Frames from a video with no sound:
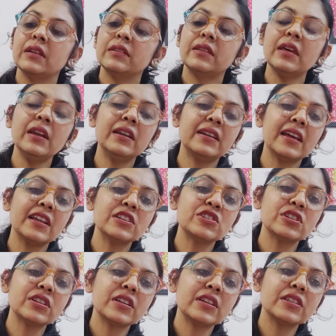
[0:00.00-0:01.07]
Their
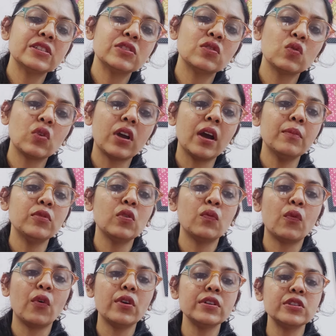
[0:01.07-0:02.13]
intention is to come
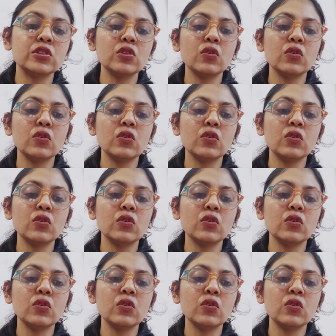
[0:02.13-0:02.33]
towards